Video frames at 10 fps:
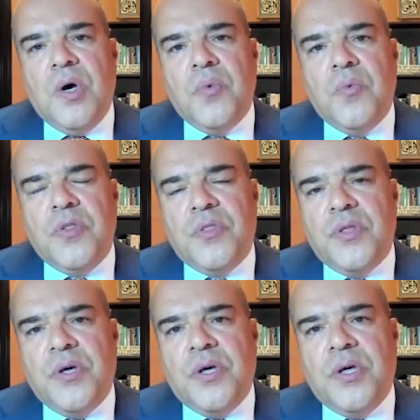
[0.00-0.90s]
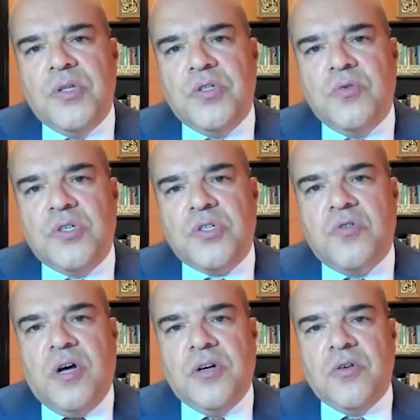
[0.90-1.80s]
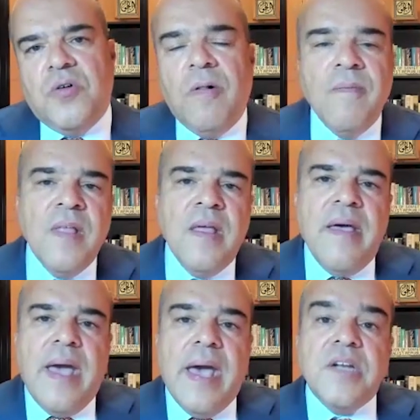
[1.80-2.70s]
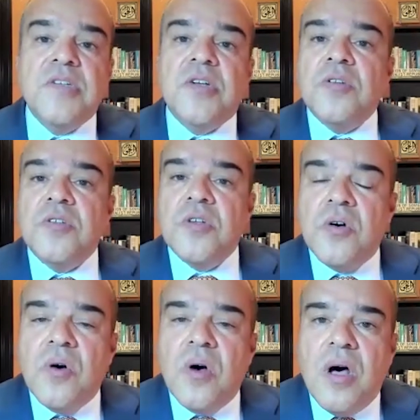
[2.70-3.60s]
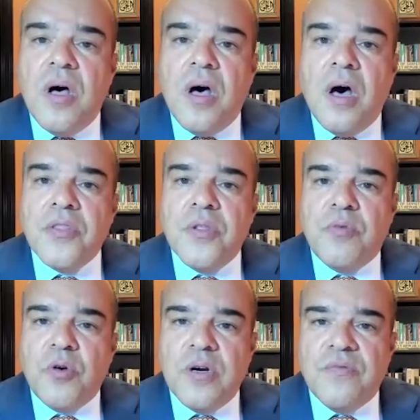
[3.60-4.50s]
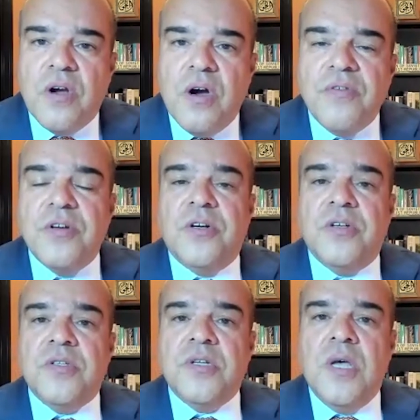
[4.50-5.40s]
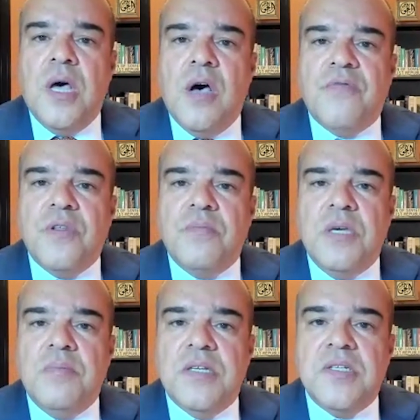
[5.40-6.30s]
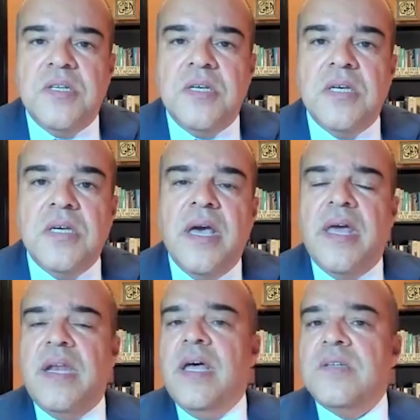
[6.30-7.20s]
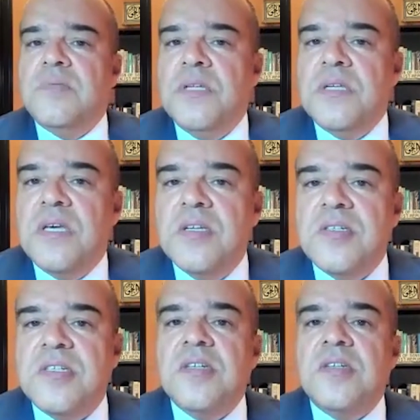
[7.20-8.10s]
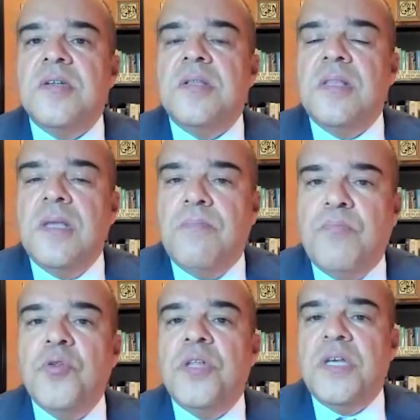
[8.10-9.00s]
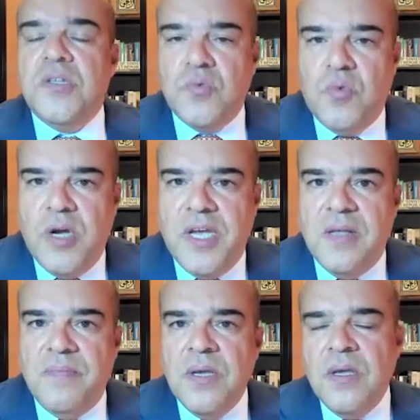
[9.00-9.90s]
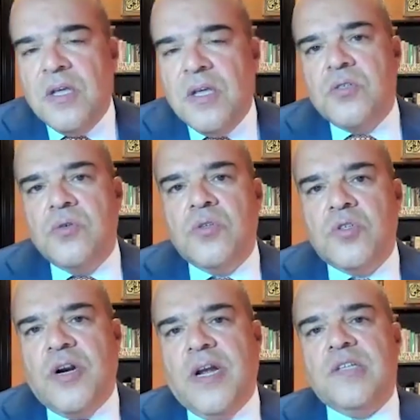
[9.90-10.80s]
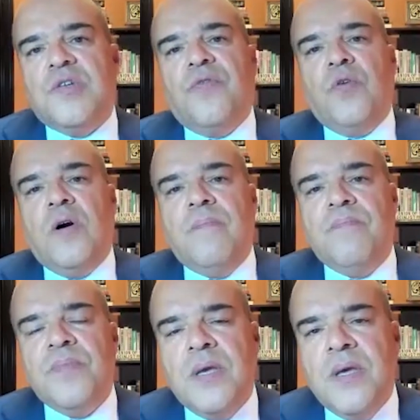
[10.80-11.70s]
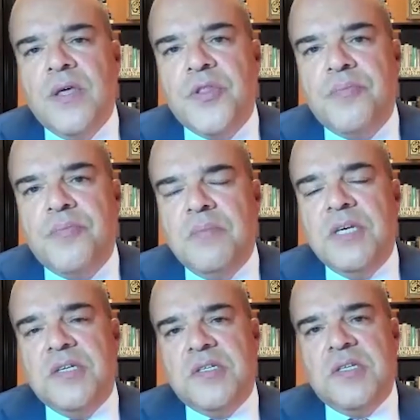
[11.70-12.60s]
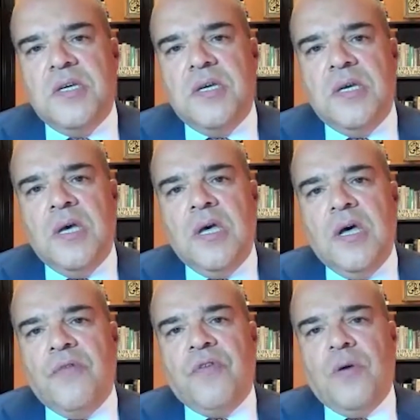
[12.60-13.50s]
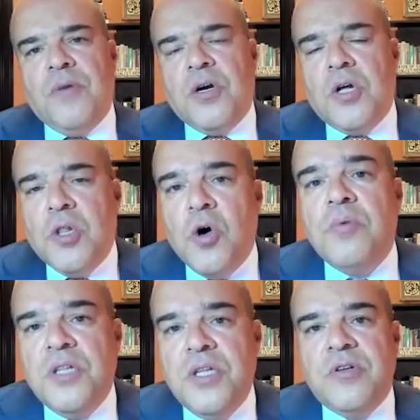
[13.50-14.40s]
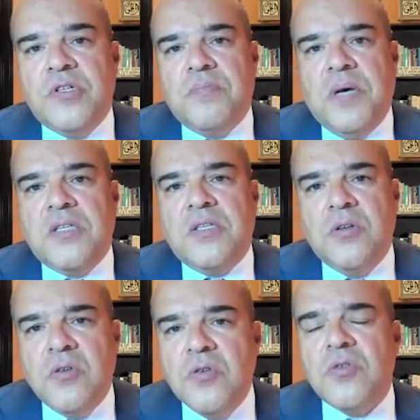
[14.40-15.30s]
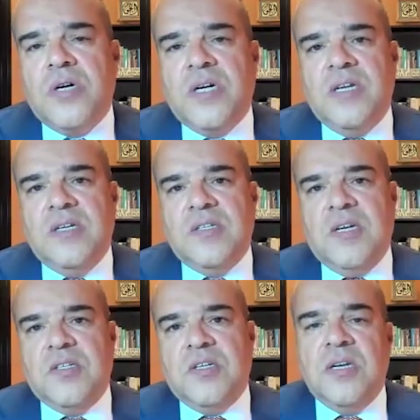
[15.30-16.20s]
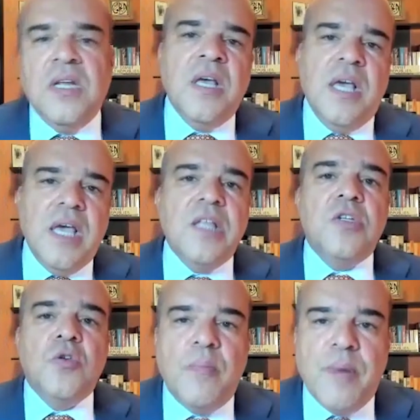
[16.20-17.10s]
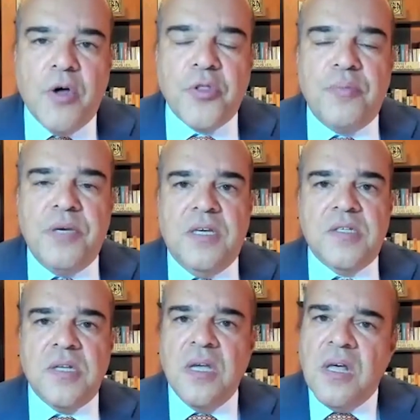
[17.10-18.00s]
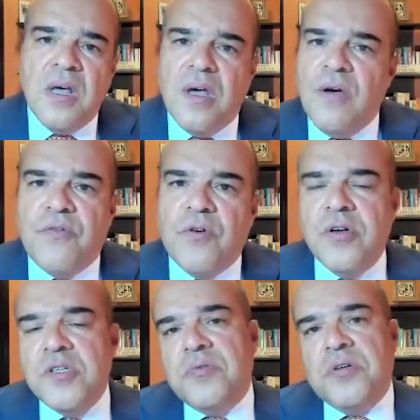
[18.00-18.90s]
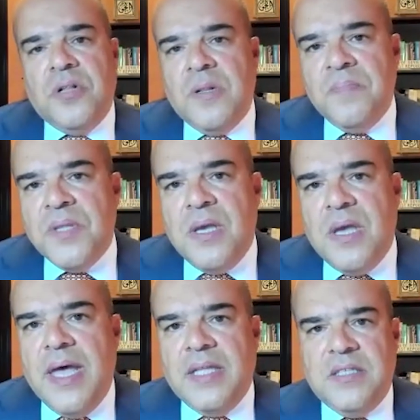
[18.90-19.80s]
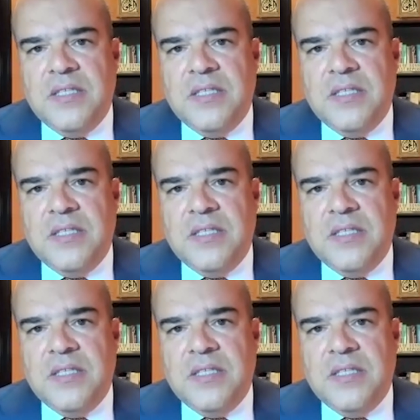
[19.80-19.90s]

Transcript: with Jewish Chronicle, and is also on the board of governors of the BBC, and has been consistently pulling his weight to transform the BBC from a globally respected news organization into a mouthpiece for Israel and